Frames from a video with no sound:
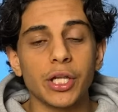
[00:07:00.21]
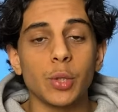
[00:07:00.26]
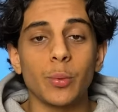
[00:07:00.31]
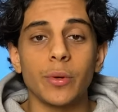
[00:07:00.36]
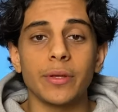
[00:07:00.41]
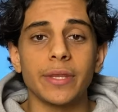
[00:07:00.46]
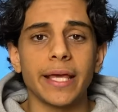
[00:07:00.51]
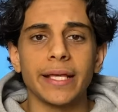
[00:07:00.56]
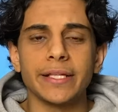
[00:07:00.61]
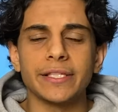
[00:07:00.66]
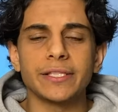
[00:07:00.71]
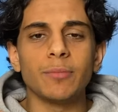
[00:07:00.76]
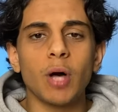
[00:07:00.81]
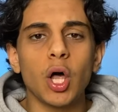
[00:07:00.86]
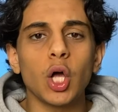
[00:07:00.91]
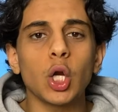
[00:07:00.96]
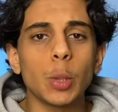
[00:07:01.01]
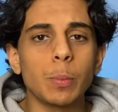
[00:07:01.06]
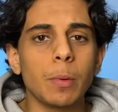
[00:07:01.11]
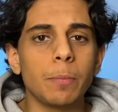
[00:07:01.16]
with a
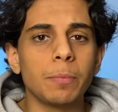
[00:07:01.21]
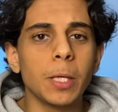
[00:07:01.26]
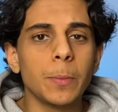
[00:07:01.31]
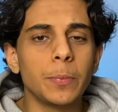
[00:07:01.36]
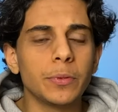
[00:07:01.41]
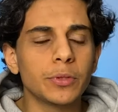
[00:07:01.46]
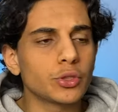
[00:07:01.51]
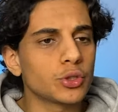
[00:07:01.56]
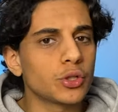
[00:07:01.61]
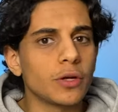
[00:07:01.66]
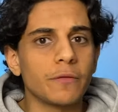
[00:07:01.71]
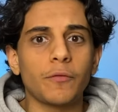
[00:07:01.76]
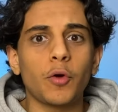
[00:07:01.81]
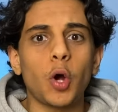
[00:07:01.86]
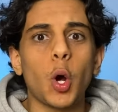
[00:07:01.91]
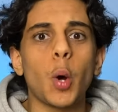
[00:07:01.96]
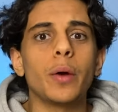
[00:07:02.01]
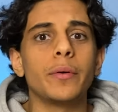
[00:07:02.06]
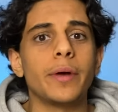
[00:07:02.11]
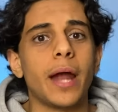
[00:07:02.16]
small group of people to sort of
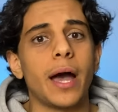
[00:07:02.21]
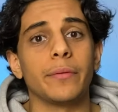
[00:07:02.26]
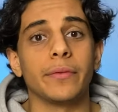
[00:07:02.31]
go around